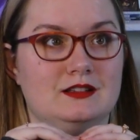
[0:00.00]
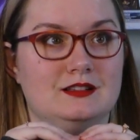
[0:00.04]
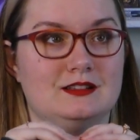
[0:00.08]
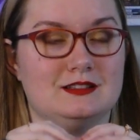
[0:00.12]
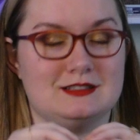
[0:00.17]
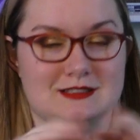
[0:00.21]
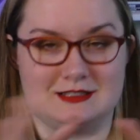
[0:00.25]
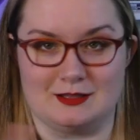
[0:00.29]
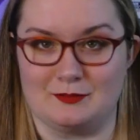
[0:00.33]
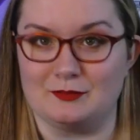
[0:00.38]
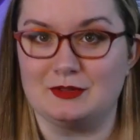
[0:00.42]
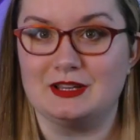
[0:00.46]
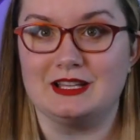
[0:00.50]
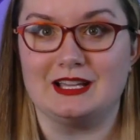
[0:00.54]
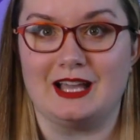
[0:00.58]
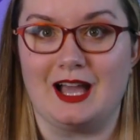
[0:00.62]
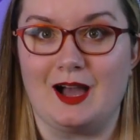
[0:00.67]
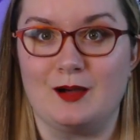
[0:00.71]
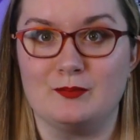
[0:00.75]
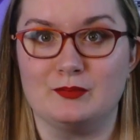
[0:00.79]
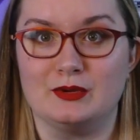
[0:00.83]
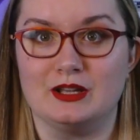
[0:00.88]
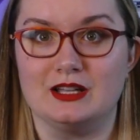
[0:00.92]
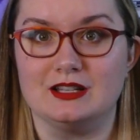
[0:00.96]
something
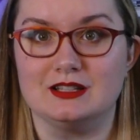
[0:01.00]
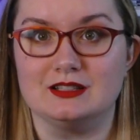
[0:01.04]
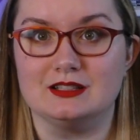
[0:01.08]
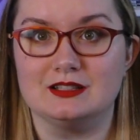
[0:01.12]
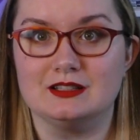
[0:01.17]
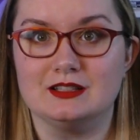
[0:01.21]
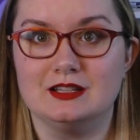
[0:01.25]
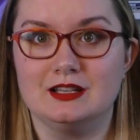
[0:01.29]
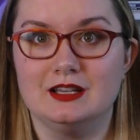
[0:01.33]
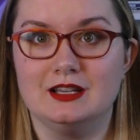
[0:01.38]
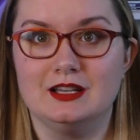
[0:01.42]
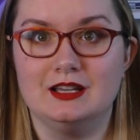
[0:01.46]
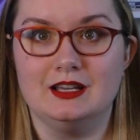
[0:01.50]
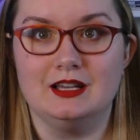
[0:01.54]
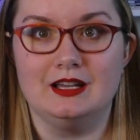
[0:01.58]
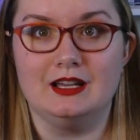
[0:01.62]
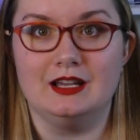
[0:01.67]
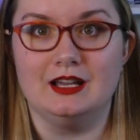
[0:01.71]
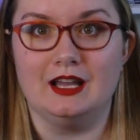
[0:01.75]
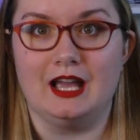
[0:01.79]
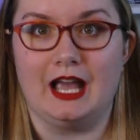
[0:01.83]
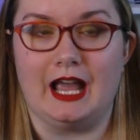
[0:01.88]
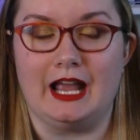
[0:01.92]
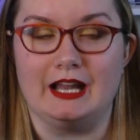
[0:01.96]
happened,
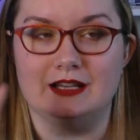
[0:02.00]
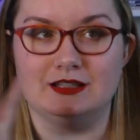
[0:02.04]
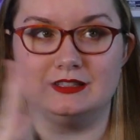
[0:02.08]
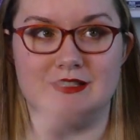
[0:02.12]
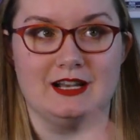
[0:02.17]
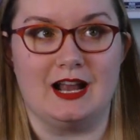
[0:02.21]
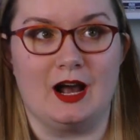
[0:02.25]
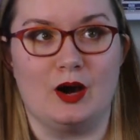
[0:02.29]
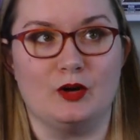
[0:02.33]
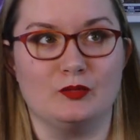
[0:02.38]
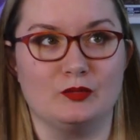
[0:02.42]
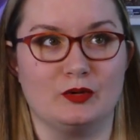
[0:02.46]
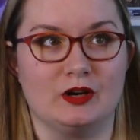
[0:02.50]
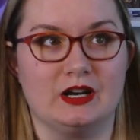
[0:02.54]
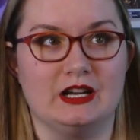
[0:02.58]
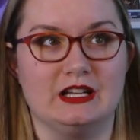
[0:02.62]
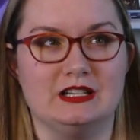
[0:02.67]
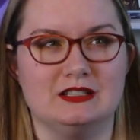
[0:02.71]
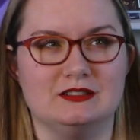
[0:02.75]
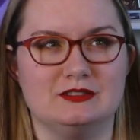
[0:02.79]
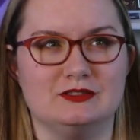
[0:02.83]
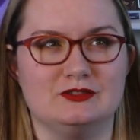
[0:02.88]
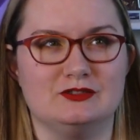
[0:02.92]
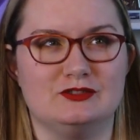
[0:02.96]
and now we're
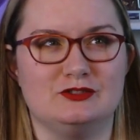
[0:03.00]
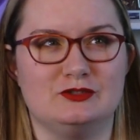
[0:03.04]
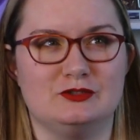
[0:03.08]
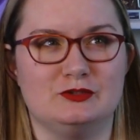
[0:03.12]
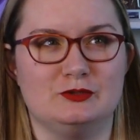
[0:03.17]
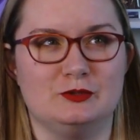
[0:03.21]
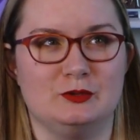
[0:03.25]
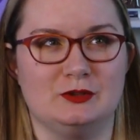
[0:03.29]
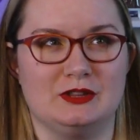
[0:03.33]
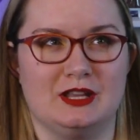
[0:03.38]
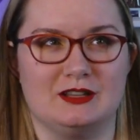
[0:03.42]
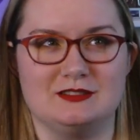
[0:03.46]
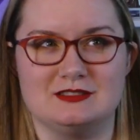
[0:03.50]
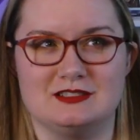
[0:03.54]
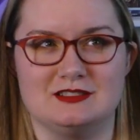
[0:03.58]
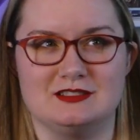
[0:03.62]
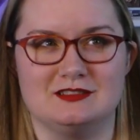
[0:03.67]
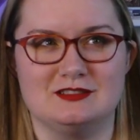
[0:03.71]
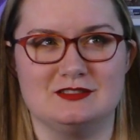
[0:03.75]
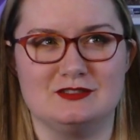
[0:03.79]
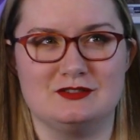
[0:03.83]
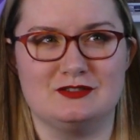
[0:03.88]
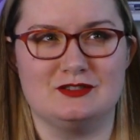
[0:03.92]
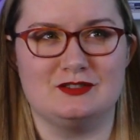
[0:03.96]
in
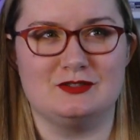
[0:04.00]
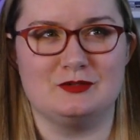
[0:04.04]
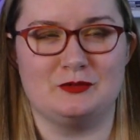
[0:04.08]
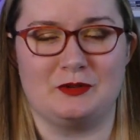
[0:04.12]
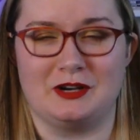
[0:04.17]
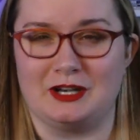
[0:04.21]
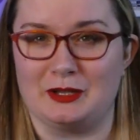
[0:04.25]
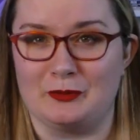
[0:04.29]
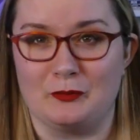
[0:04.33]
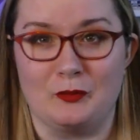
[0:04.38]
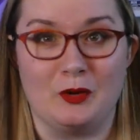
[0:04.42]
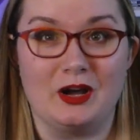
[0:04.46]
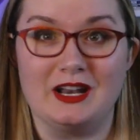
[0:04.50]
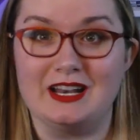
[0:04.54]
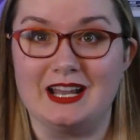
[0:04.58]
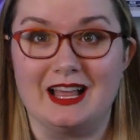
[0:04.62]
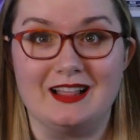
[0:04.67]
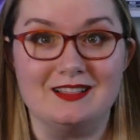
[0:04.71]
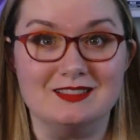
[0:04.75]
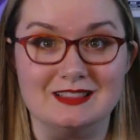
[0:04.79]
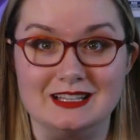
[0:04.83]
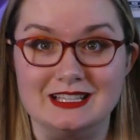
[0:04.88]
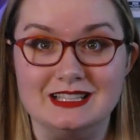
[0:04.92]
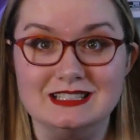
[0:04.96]
2021
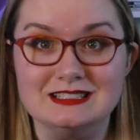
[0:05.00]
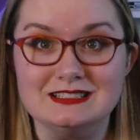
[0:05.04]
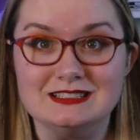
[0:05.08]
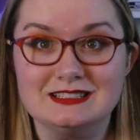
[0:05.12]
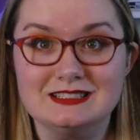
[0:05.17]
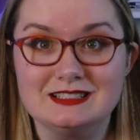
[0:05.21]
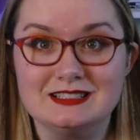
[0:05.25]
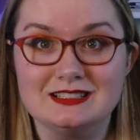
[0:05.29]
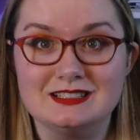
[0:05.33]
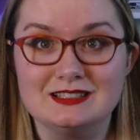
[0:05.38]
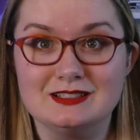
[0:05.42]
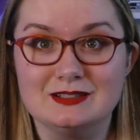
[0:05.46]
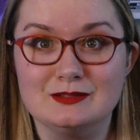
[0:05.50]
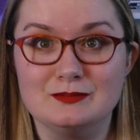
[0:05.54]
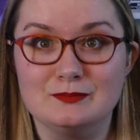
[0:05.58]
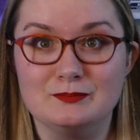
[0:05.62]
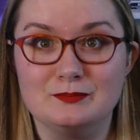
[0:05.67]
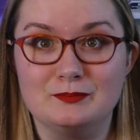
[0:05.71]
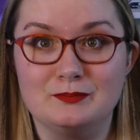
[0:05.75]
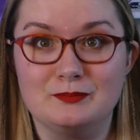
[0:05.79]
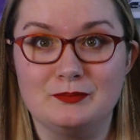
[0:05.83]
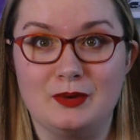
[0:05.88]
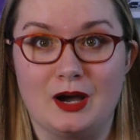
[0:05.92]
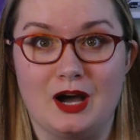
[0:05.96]
at least
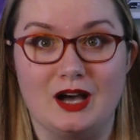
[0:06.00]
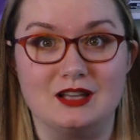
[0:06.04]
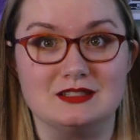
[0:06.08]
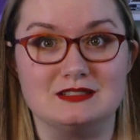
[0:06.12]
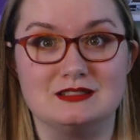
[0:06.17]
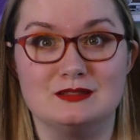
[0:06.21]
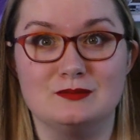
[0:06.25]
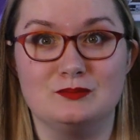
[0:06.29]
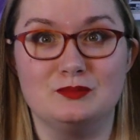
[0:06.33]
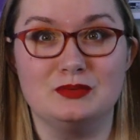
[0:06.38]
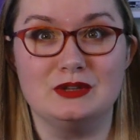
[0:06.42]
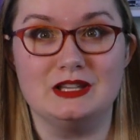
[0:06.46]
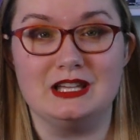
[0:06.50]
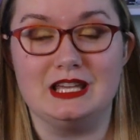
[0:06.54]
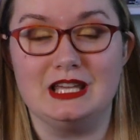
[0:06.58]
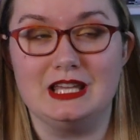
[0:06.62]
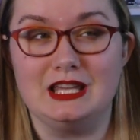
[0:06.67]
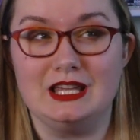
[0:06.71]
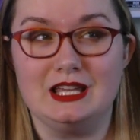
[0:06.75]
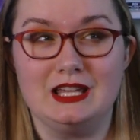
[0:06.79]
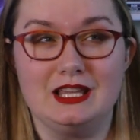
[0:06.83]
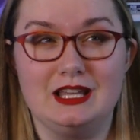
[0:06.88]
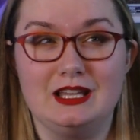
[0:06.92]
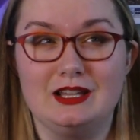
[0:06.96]

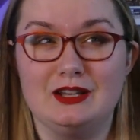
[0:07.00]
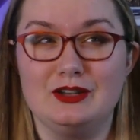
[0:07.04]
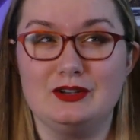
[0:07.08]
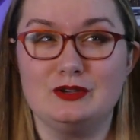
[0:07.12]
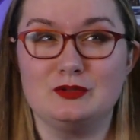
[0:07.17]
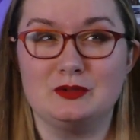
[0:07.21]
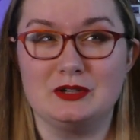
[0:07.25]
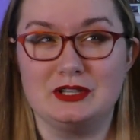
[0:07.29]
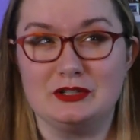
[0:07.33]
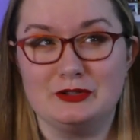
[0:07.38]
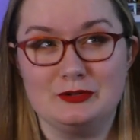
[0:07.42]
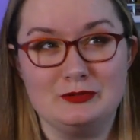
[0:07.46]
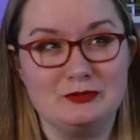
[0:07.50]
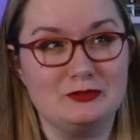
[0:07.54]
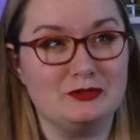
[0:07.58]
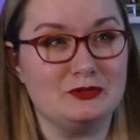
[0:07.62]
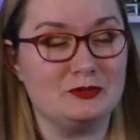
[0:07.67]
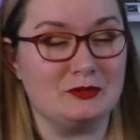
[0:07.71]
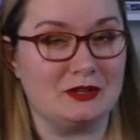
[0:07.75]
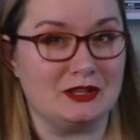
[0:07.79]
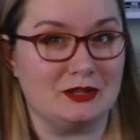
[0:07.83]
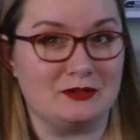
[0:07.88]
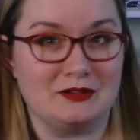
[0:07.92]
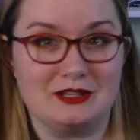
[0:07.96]
possibly 22,
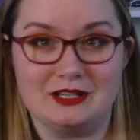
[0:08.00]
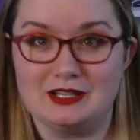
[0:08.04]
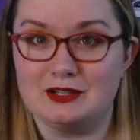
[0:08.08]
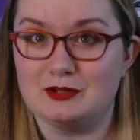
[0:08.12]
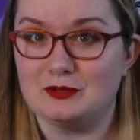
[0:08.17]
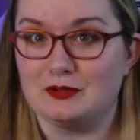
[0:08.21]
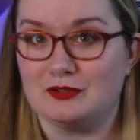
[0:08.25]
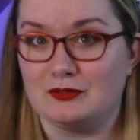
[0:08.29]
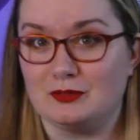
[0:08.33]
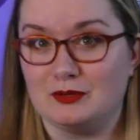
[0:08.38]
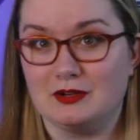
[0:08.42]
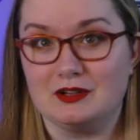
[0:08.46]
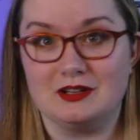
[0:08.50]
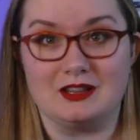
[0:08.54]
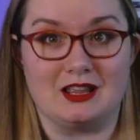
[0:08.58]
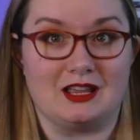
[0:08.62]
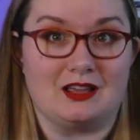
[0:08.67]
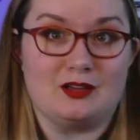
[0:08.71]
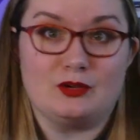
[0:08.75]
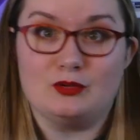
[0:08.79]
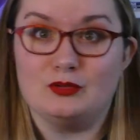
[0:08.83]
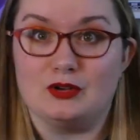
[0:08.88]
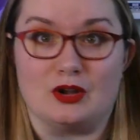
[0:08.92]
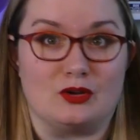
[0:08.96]
23, 24.
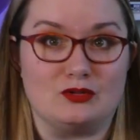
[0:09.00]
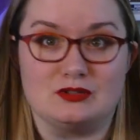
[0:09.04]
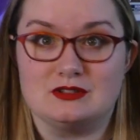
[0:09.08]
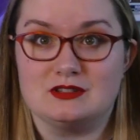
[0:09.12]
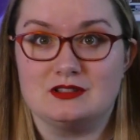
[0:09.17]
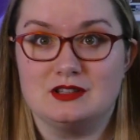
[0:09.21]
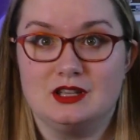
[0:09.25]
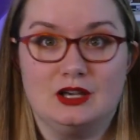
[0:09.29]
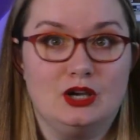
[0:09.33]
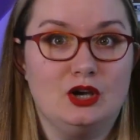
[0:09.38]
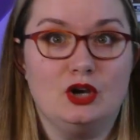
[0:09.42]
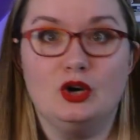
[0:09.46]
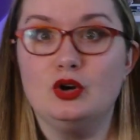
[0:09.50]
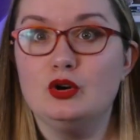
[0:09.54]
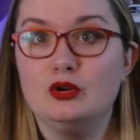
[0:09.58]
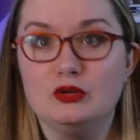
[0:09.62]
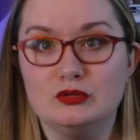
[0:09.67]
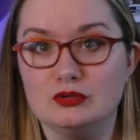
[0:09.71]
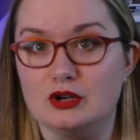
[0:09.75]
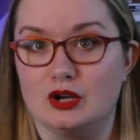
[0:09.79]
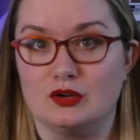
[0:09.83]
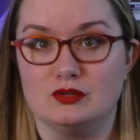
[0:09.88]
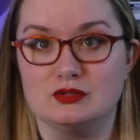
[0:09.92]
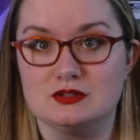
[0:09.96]
Like, who knows? Who
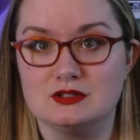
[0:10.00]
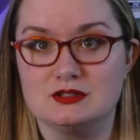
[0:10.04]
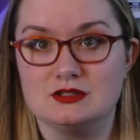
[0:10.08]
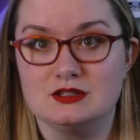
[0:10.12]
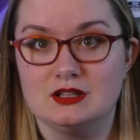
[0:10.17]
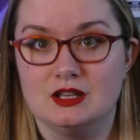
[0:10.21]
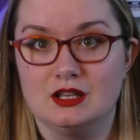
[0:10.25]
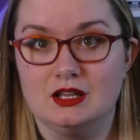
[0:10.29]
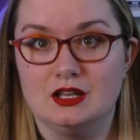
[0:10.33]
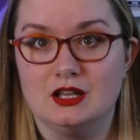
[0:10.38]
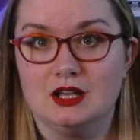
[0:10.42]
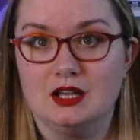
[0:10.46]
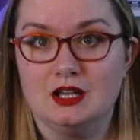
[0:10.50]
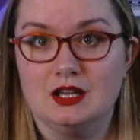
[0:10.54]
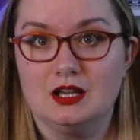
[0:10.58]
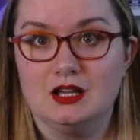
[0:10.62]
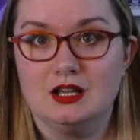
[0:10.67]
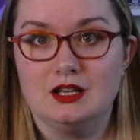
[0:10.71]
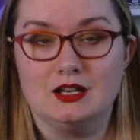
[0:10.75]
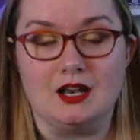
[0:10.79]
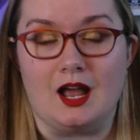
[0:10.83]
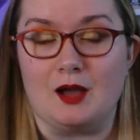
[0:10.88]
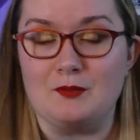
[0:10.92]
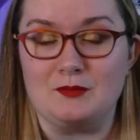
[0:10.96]
knows?
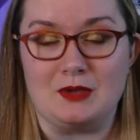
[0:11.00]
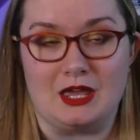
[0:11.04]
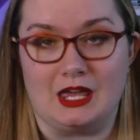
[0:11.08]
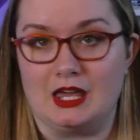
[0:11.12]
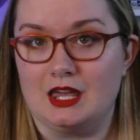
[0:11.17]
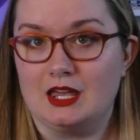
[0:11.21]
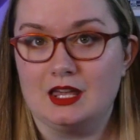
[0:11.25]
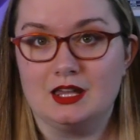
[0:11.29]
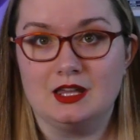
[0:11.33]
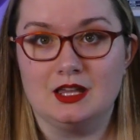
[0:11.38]
Not me.